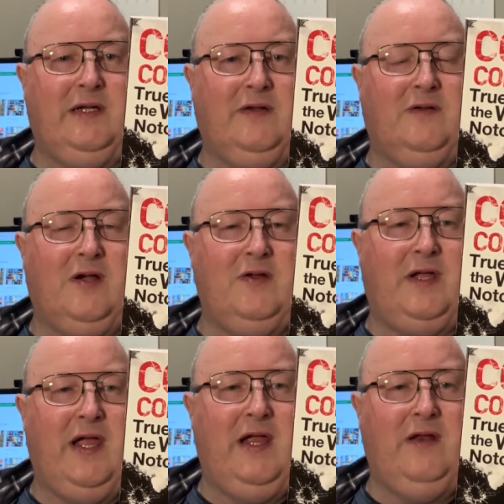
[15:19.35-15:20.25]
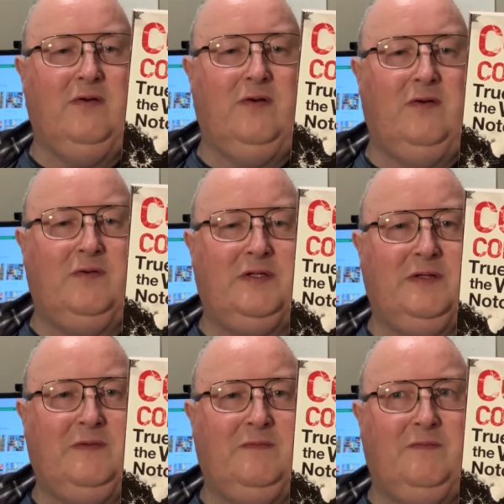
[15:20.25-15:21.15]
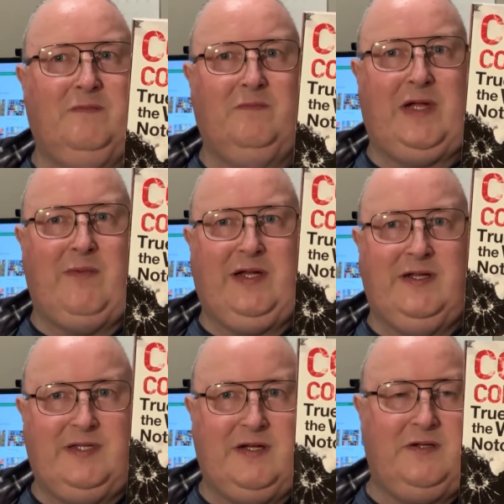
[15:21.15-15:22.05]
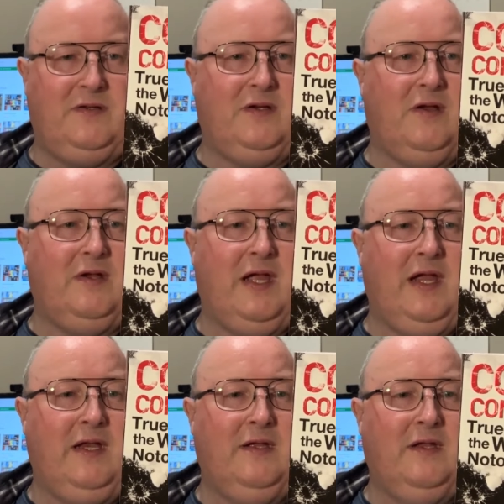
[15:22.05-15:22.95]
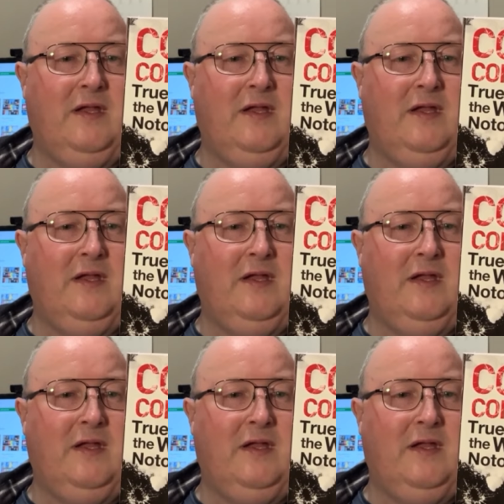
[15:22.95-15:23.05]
in cocaine or becoming addicted to cocaine.